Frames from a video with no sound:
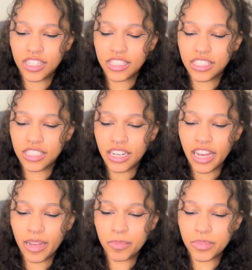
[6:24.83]

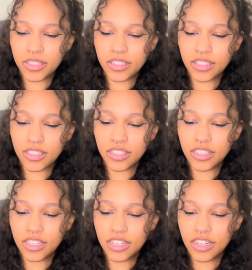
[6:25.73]
snaps
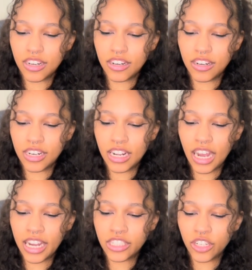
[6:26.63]
on it.
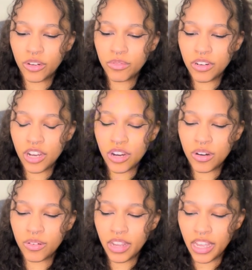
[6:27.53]
I don't
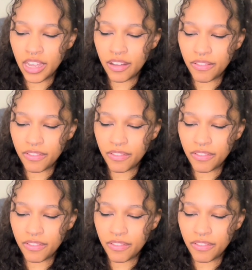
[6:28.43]
know if